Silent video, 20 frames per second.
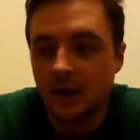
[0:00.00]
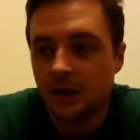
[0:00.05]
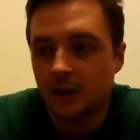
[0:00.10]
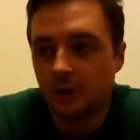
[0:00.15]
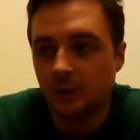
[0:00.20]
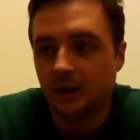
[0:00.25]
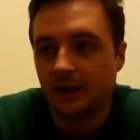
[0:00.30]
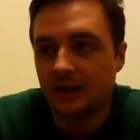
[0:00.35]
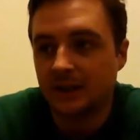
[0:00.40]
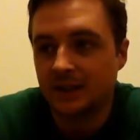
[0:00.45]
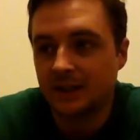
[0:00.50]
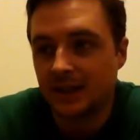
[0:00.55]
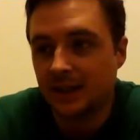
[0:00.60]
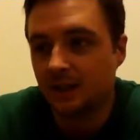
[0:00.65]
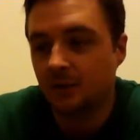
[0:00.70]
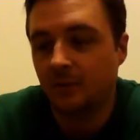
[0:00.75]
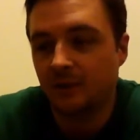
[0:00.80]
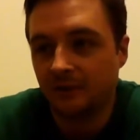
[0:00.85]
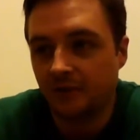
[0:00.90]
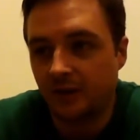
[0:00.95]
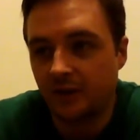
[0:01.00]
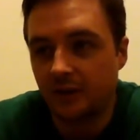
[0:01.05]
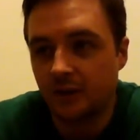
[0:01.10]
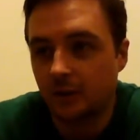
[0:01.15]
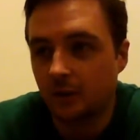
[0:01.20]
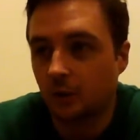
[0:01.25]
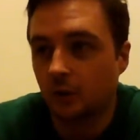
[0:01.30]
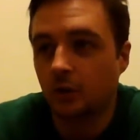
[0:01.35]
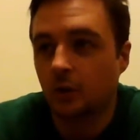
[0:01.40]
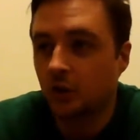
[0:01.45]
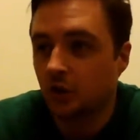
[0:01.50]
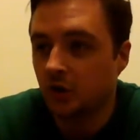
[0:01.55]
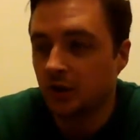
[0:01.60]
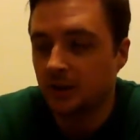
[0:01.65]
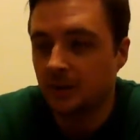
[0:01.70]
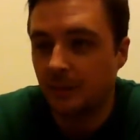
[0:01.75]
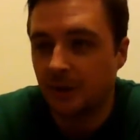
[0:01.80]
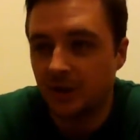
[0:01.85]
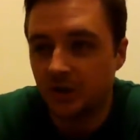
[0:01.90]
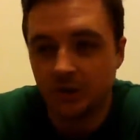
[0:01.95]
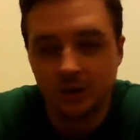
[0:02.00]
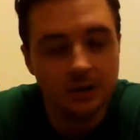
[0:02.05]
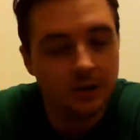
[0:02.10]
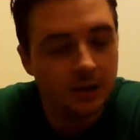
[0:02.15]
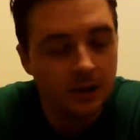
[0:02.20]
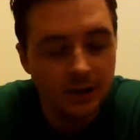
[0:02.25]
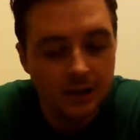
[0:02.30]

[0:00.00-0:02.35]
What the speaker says: So I say to my friend, look, just imagine,